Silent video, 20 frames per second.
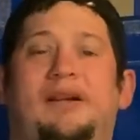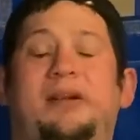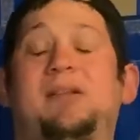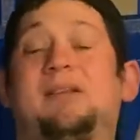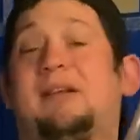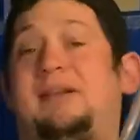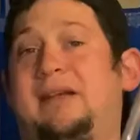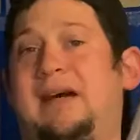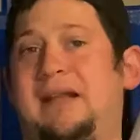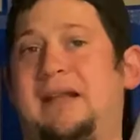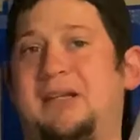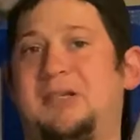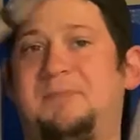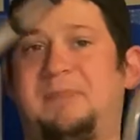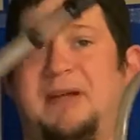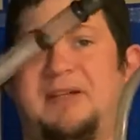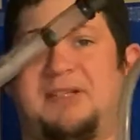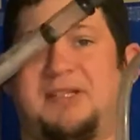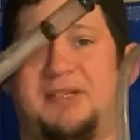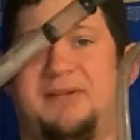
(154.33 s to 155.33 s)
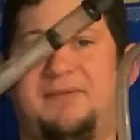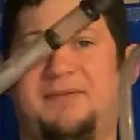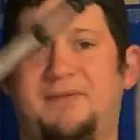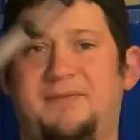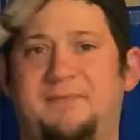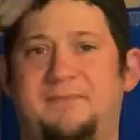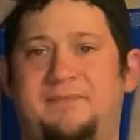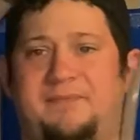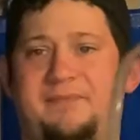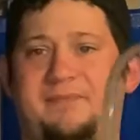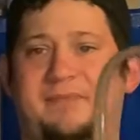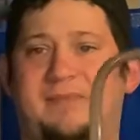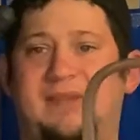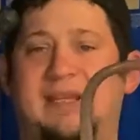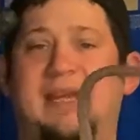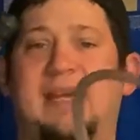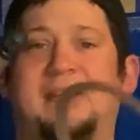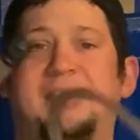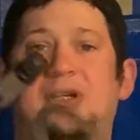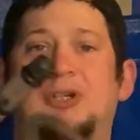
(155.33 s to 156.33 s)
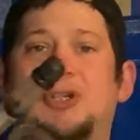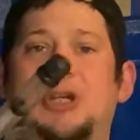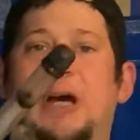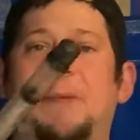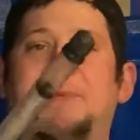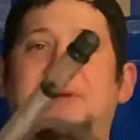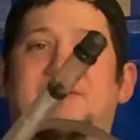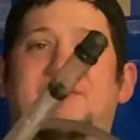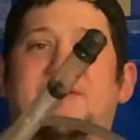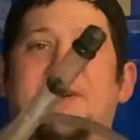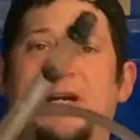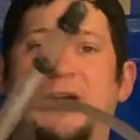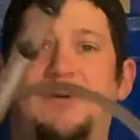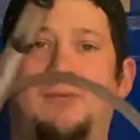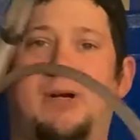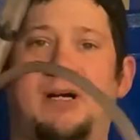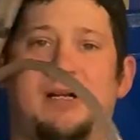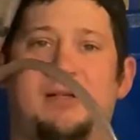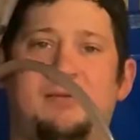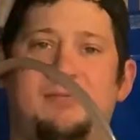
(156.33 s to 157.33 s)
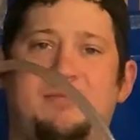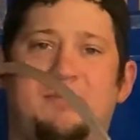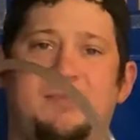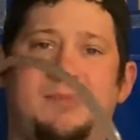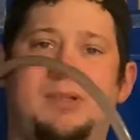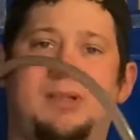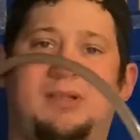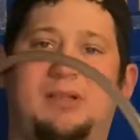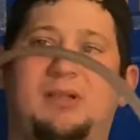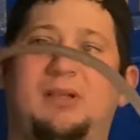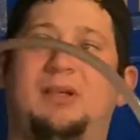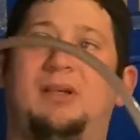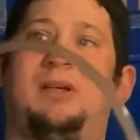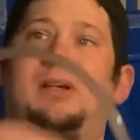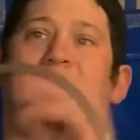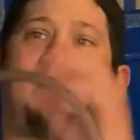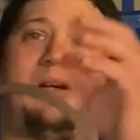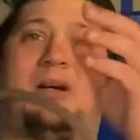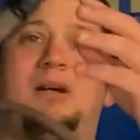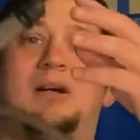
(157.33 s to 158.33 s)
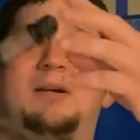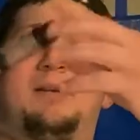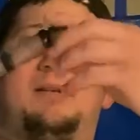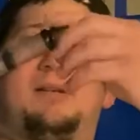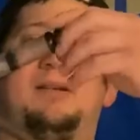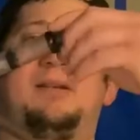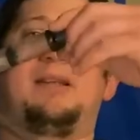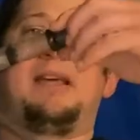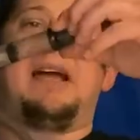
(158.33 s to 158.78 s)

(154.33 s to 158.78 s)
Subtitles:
They're not expensive. They get the job done very well. They